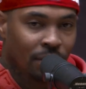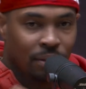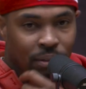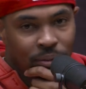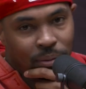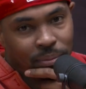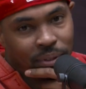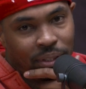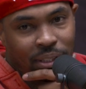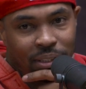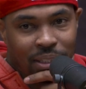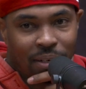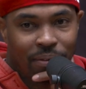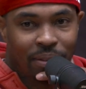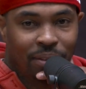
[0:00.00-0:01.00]
what I'm saying? Because
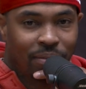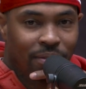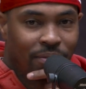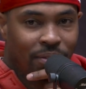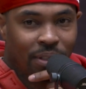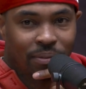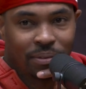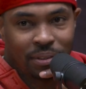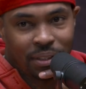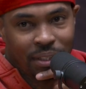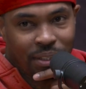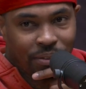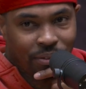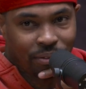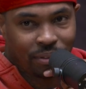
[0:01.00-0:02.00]
I really wasn't fucking with the
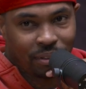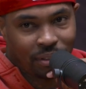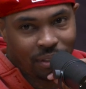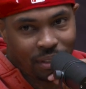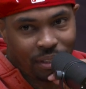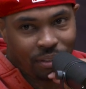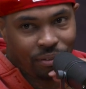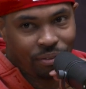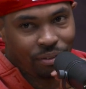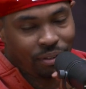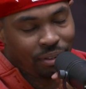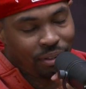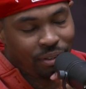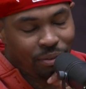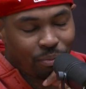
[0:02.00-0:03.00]
industry because the industry
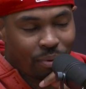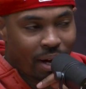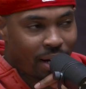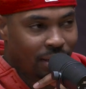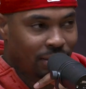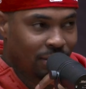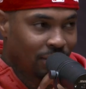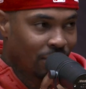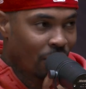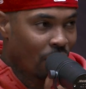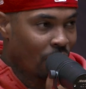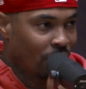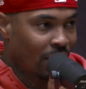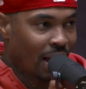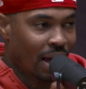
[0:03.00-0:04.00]
is just whack. It's just yeah.
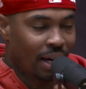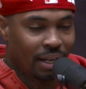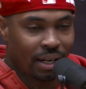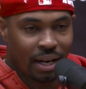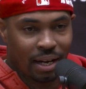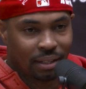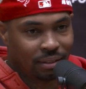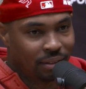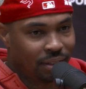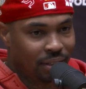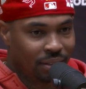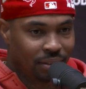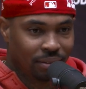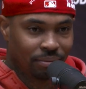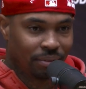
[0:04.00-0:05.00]
all lying ass
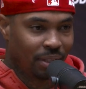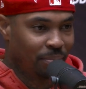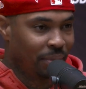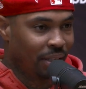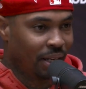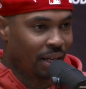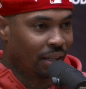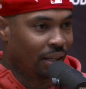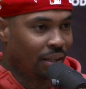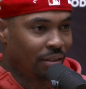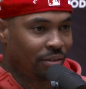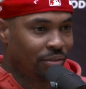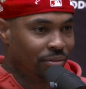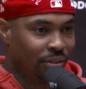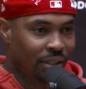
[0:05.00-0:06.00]
niggas. Yep. Give me a headache.
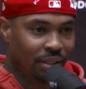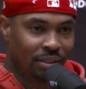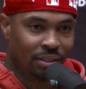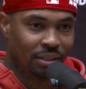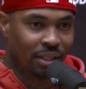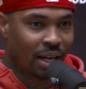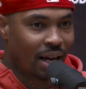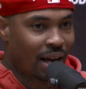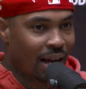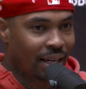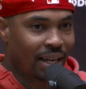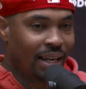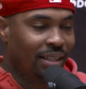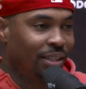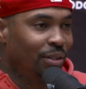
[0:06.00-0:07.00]
You Man, niggas is lie. I, I
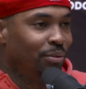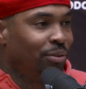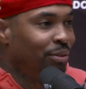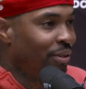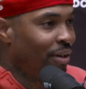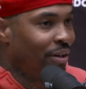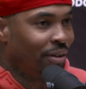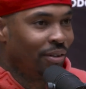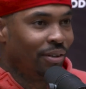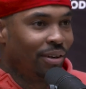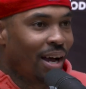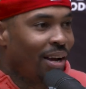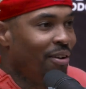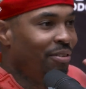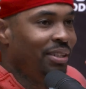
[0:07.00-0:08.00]
can't you, deal with nigga. y'all.
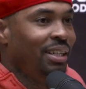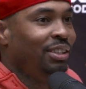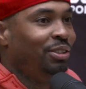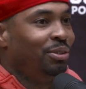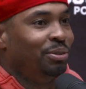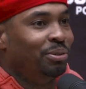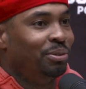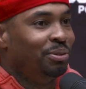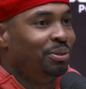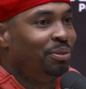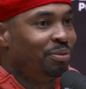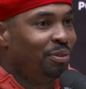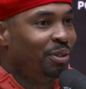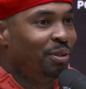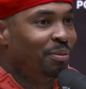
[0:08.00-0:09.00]
I, I don't need you. to. You
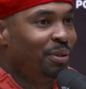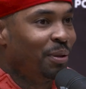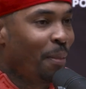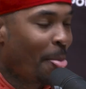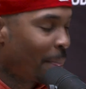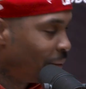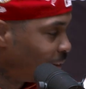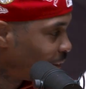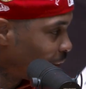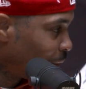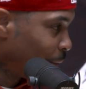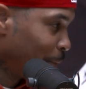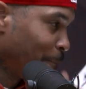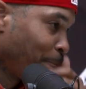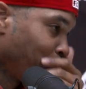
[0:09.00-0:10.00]
feel, feel me? You, yeah.
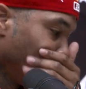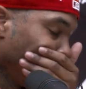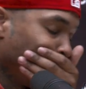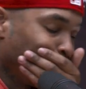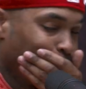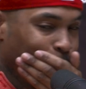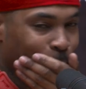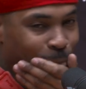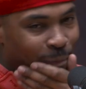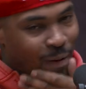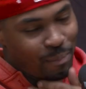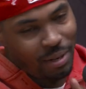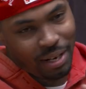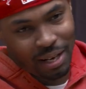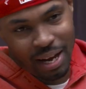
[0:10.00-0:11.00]
So I'm
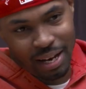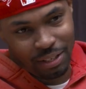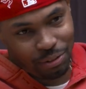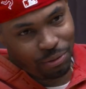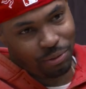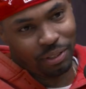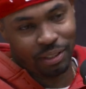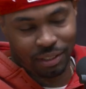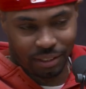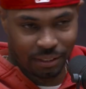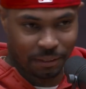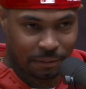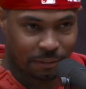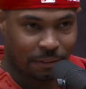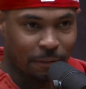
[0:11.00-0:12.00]
like, I ain't doing this
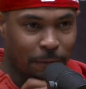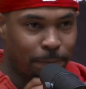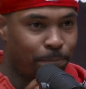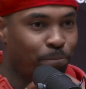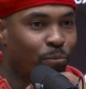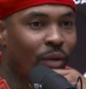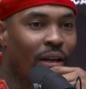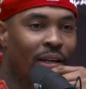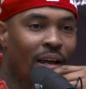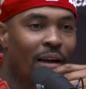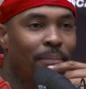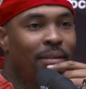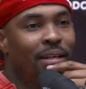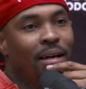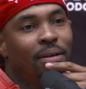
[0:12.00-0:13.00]
shit. So they got
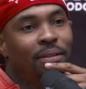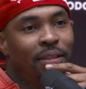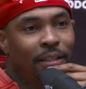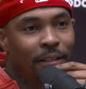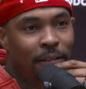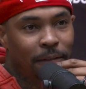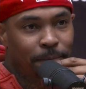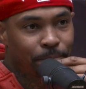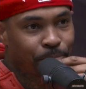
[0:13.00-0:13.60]
me out there